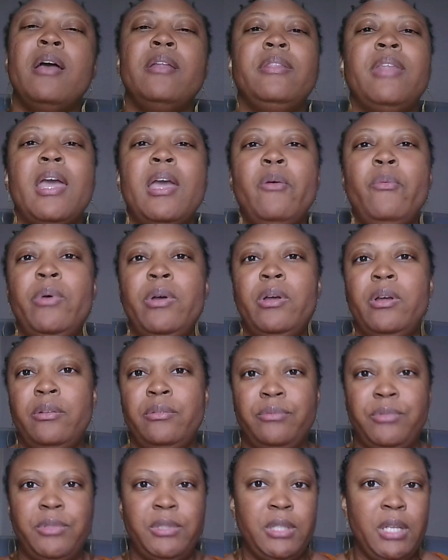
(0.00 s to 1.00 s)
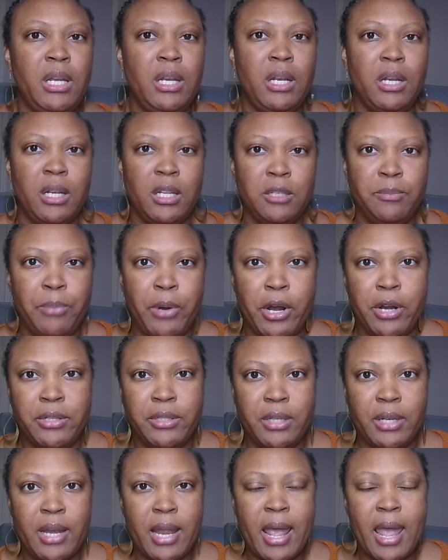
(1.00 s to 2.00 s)
they will see that this
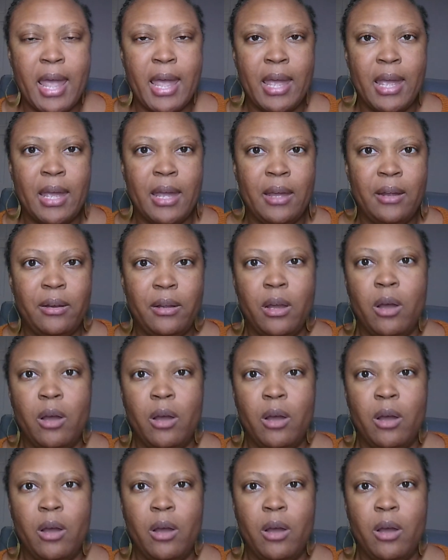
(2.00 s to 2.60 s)
person had